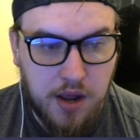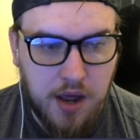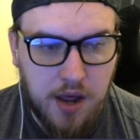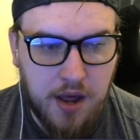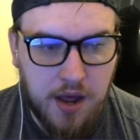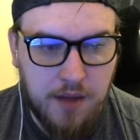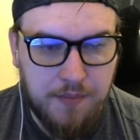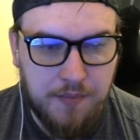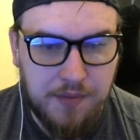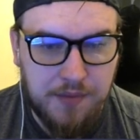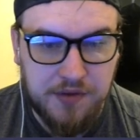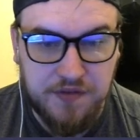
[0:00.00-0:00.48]

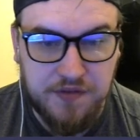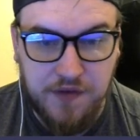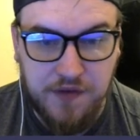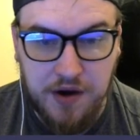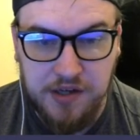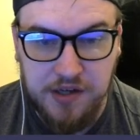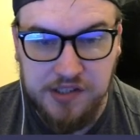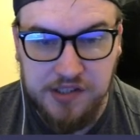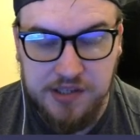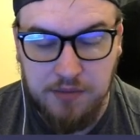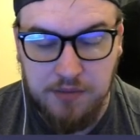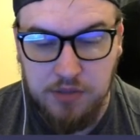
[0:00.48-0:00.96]
It's
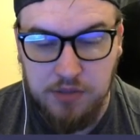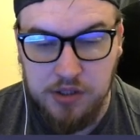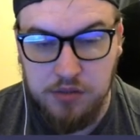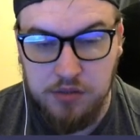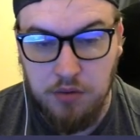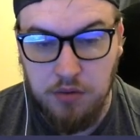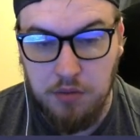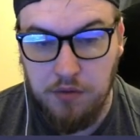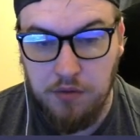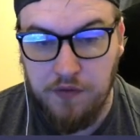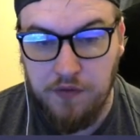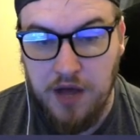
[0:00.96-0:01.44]
very similar
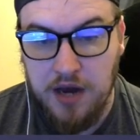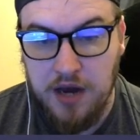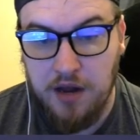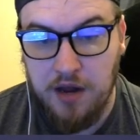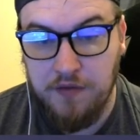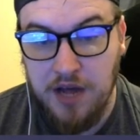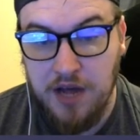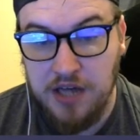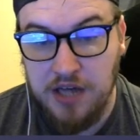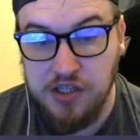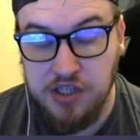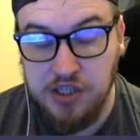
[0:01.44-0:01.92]
to what we've had.
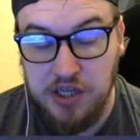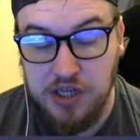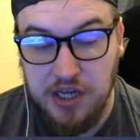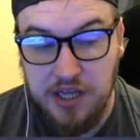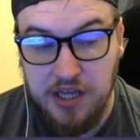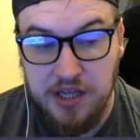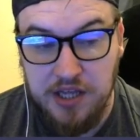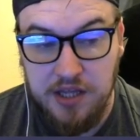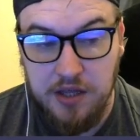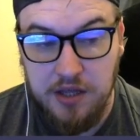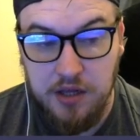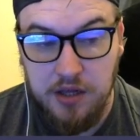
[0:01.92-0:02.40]
I've
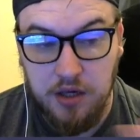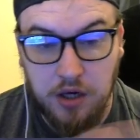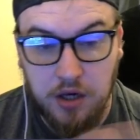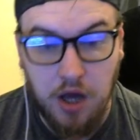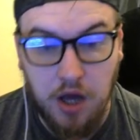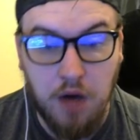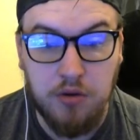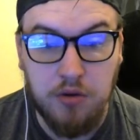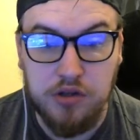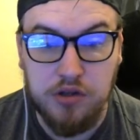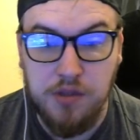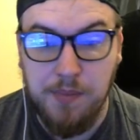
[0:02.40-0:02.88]
actually
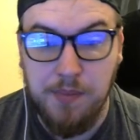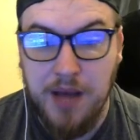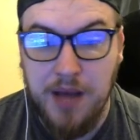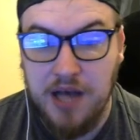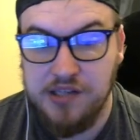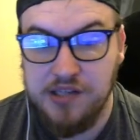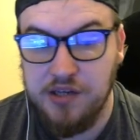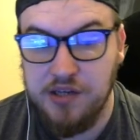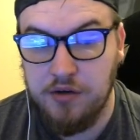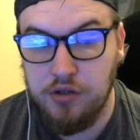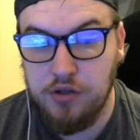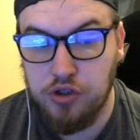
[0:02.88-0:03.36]
lowered the
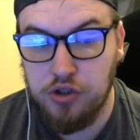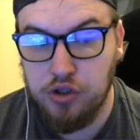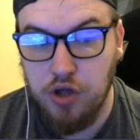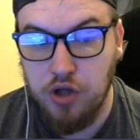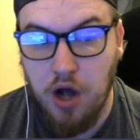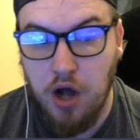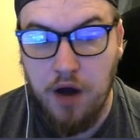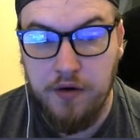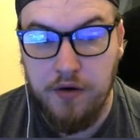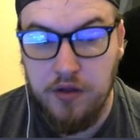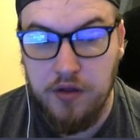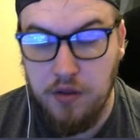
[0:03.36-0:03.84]
passer and
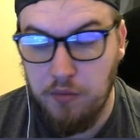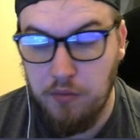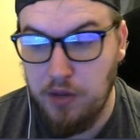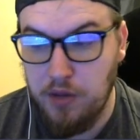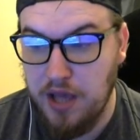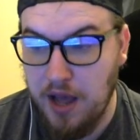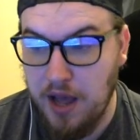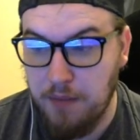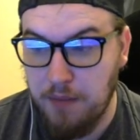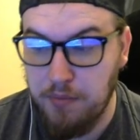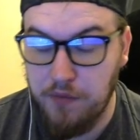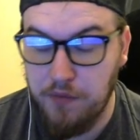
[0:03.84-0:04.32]
shot error that
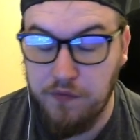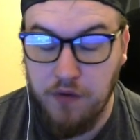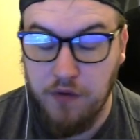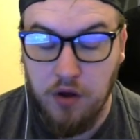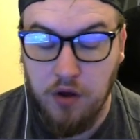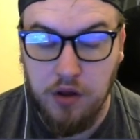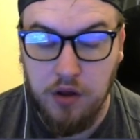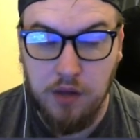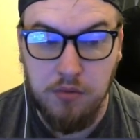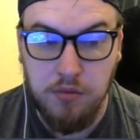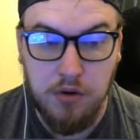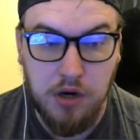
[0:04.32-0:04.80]
we had
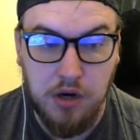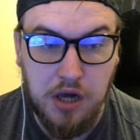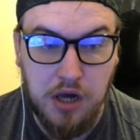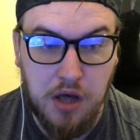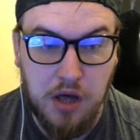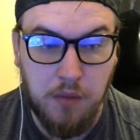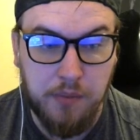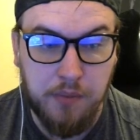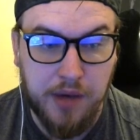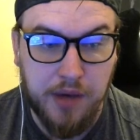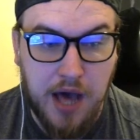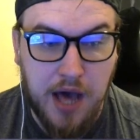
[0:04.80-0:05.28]
before. They were a
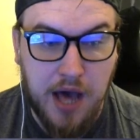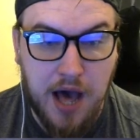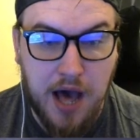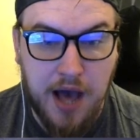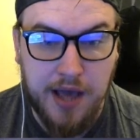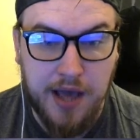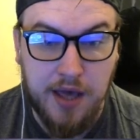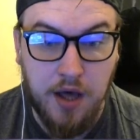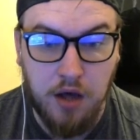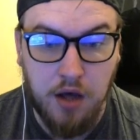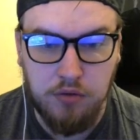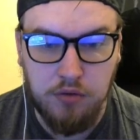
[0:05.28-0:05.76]
little bit
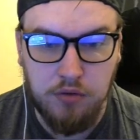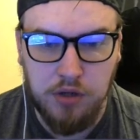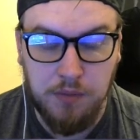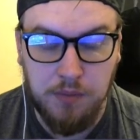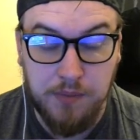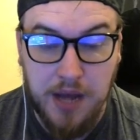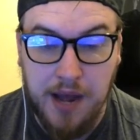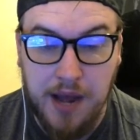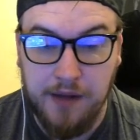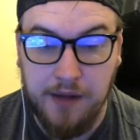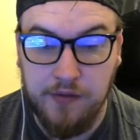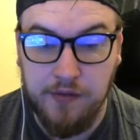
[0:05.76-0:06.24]
higher, only
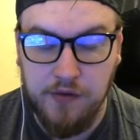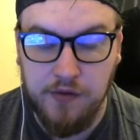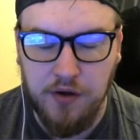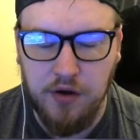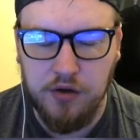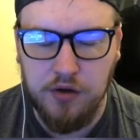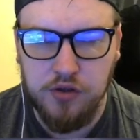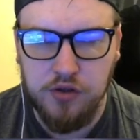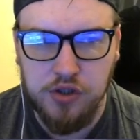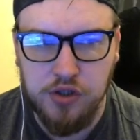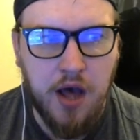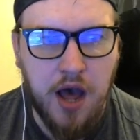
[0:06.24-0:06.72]
by a
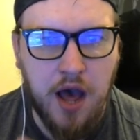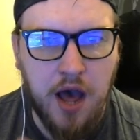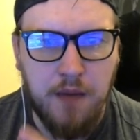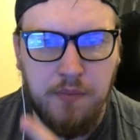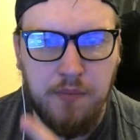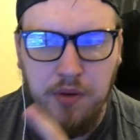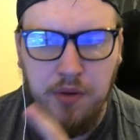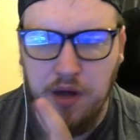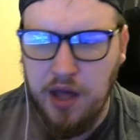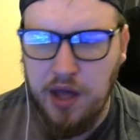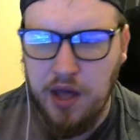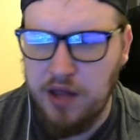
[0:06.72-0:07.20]
touch.
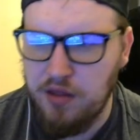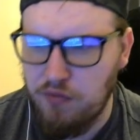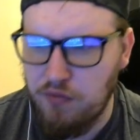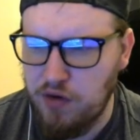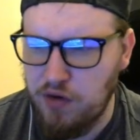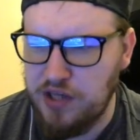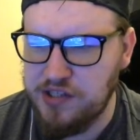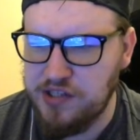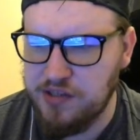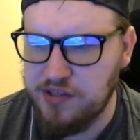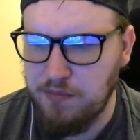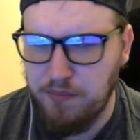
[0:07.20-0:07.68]
But in the
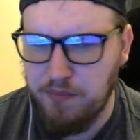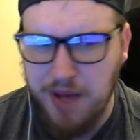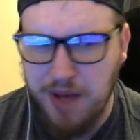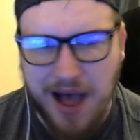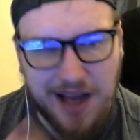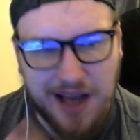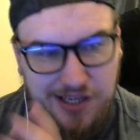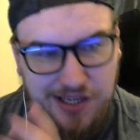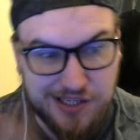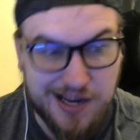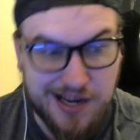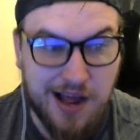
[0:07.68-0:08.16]
recent
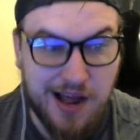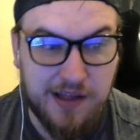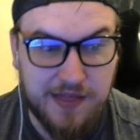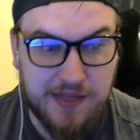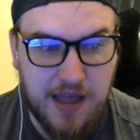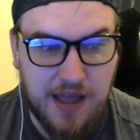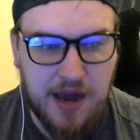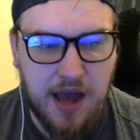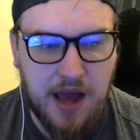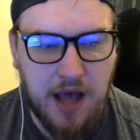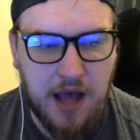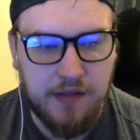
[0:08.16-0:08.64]
patch, I
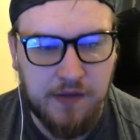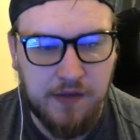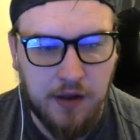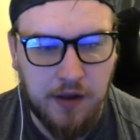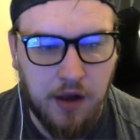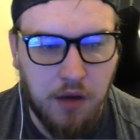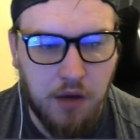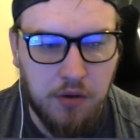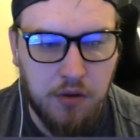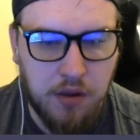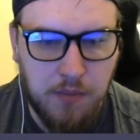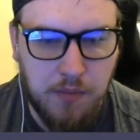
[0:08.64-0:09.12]
then had to
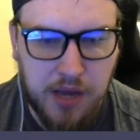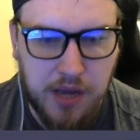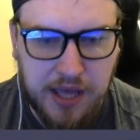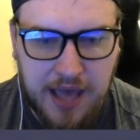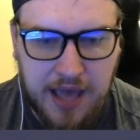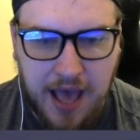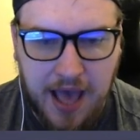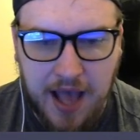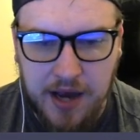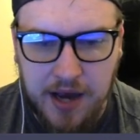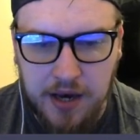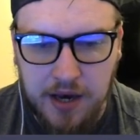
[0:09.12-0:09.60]
lower them
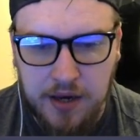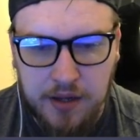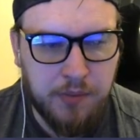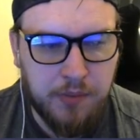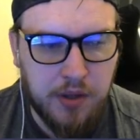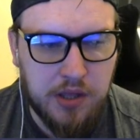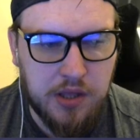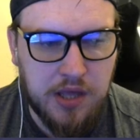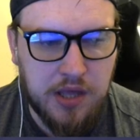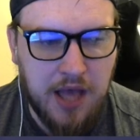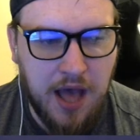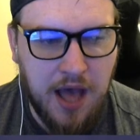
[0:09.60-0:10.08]
again.
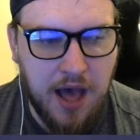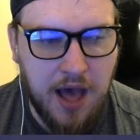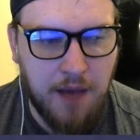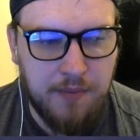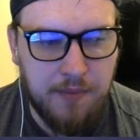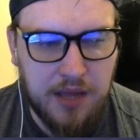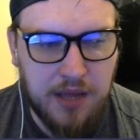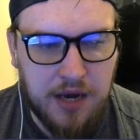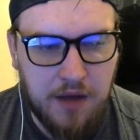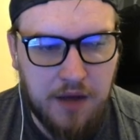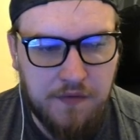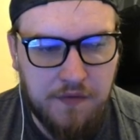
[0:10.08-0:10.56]
But yeah, I
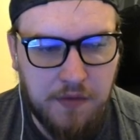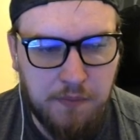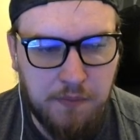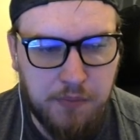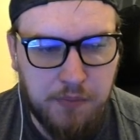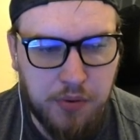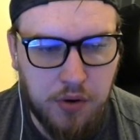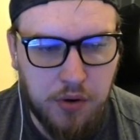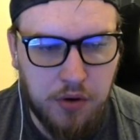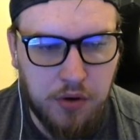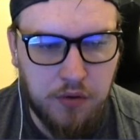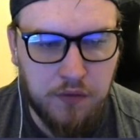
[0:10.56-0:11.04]
mean, I've
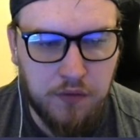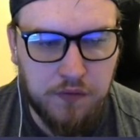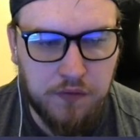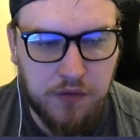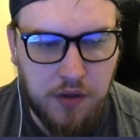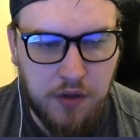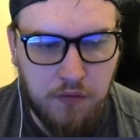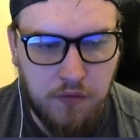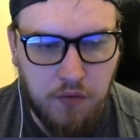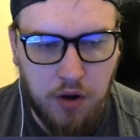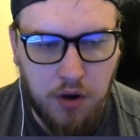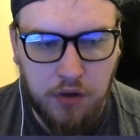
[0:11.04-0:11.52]

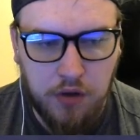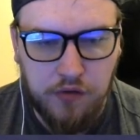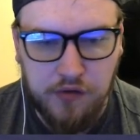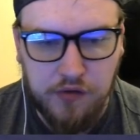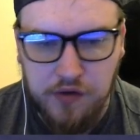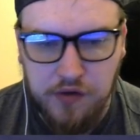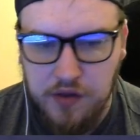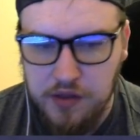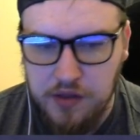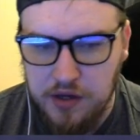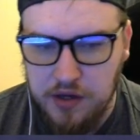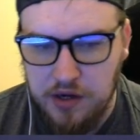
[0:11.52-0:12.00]
improved the
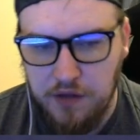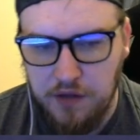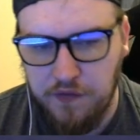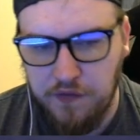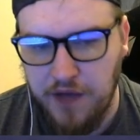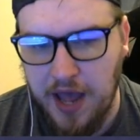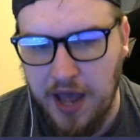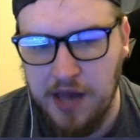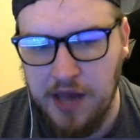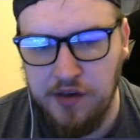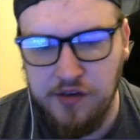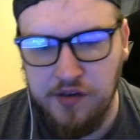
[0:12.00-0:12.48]
runs and the
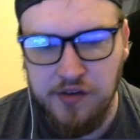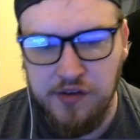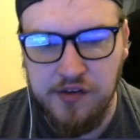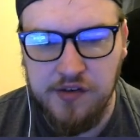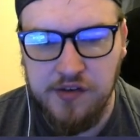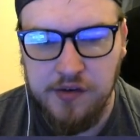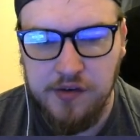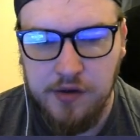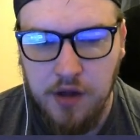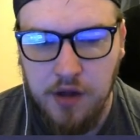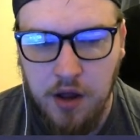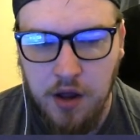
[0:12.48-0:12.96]

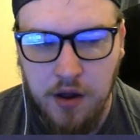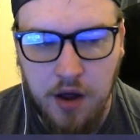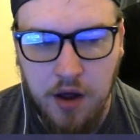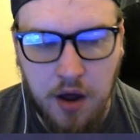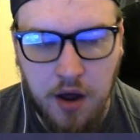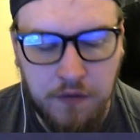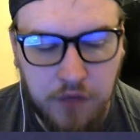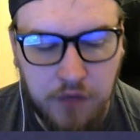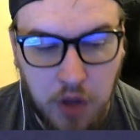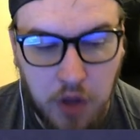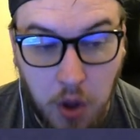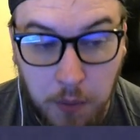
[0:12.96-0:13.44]
defense
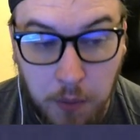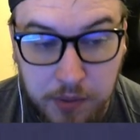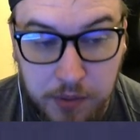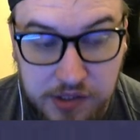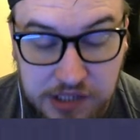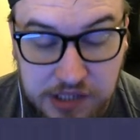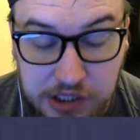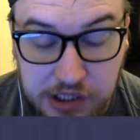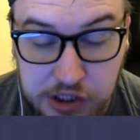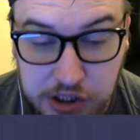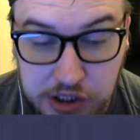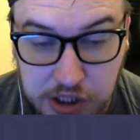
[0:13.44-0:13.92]
of the
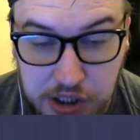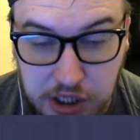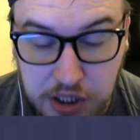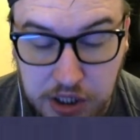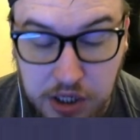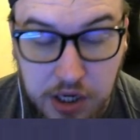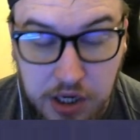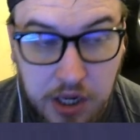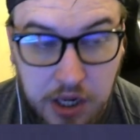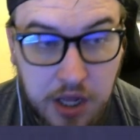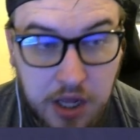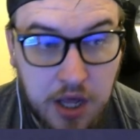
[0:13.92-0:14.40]
opposition.
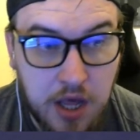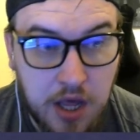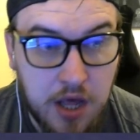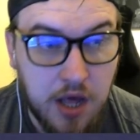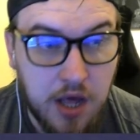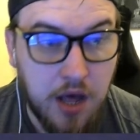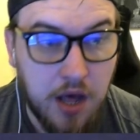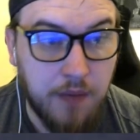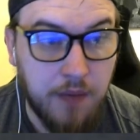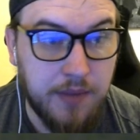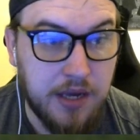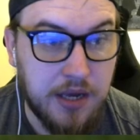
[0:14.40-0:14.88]
And
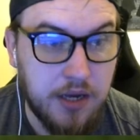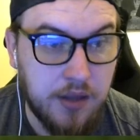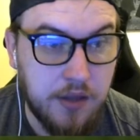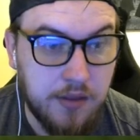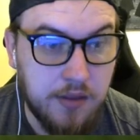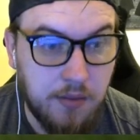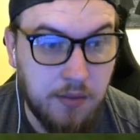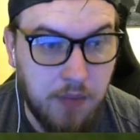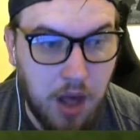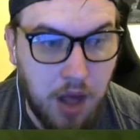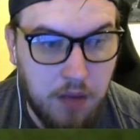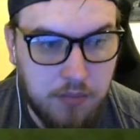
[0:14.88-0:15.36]
I mean, at
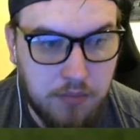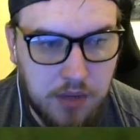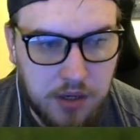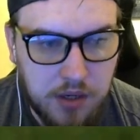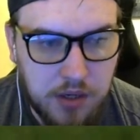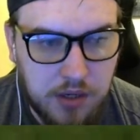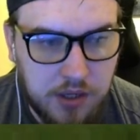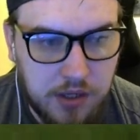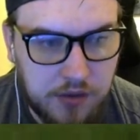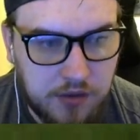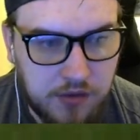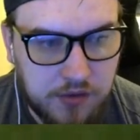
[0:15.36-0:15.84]
the
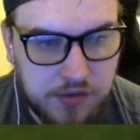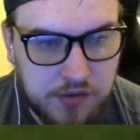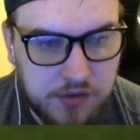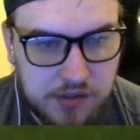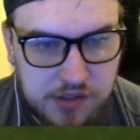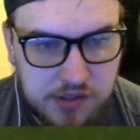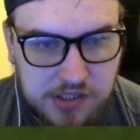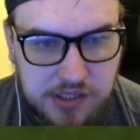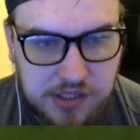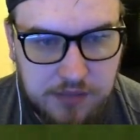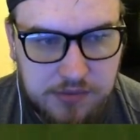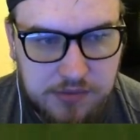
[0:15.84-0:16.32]
moment, it
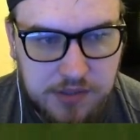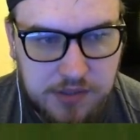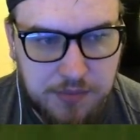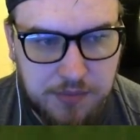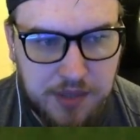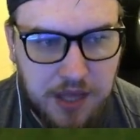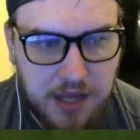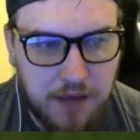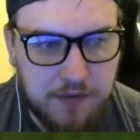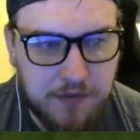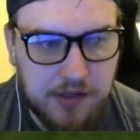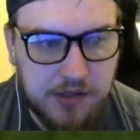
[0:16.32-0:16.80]
doesn't seem to
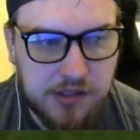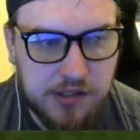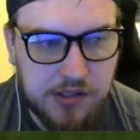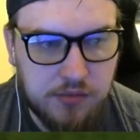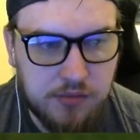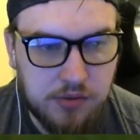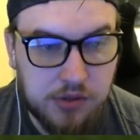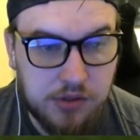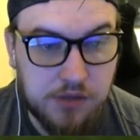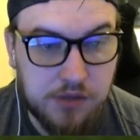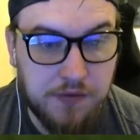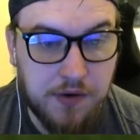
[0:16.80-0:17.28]
be having
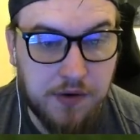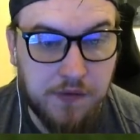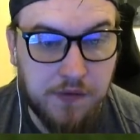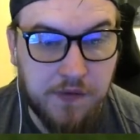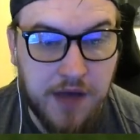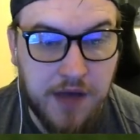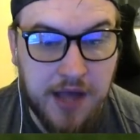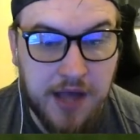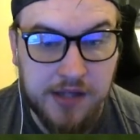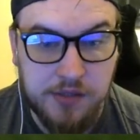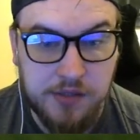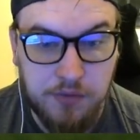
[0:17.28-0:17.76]
too much of an
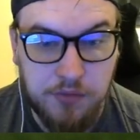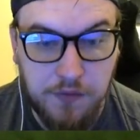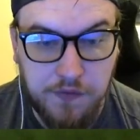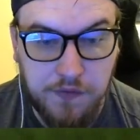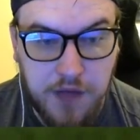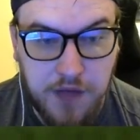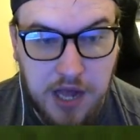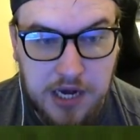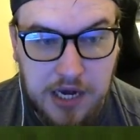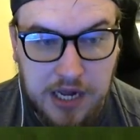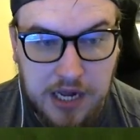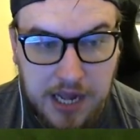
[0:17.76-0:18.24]
effect. We're
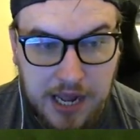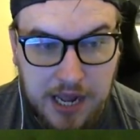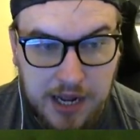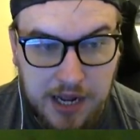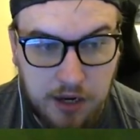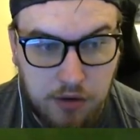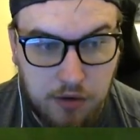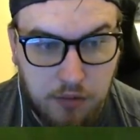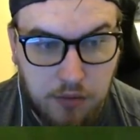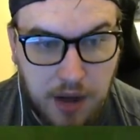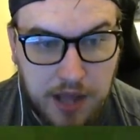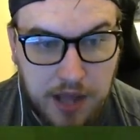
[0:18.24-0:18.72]
finding
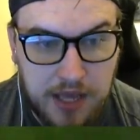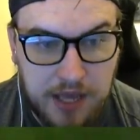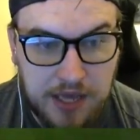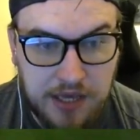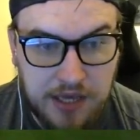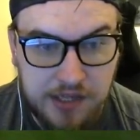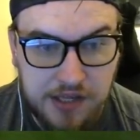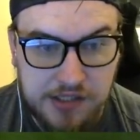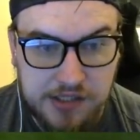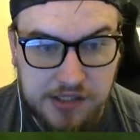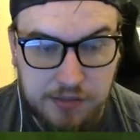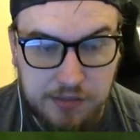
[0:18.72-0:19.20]
it quite
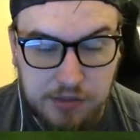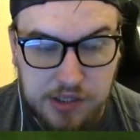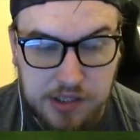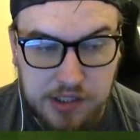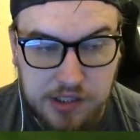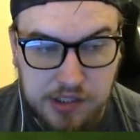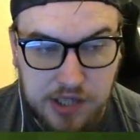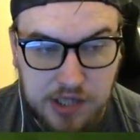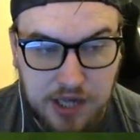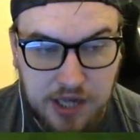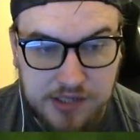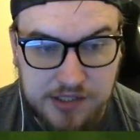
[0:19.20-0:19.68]
easy with
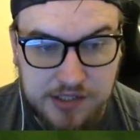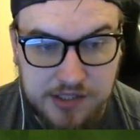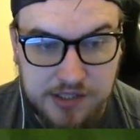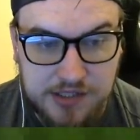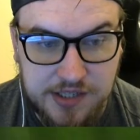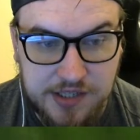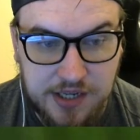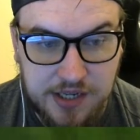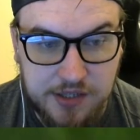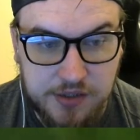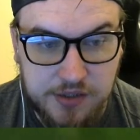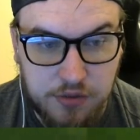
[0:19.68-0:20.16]
this Leicester
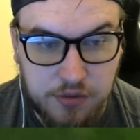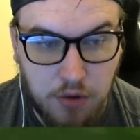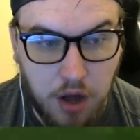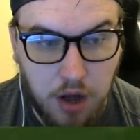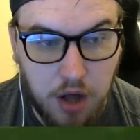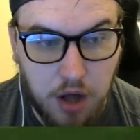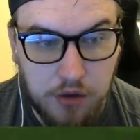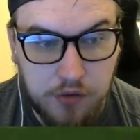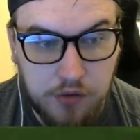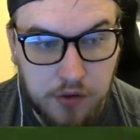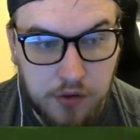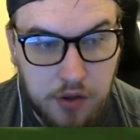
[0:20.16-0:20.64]
City
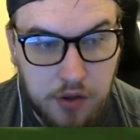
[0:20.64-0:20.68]
squad